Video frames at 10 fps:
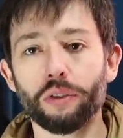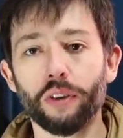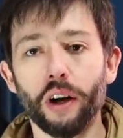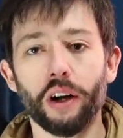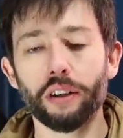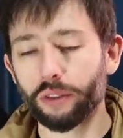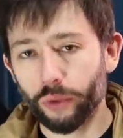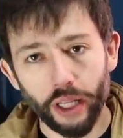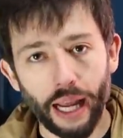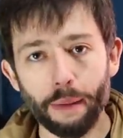far.
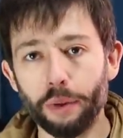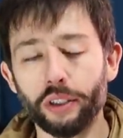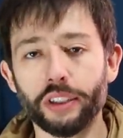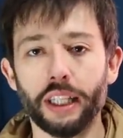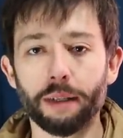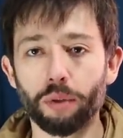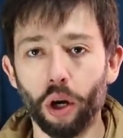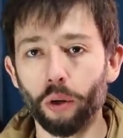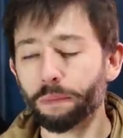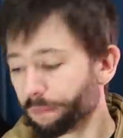Really happy to see them
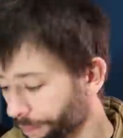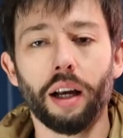go.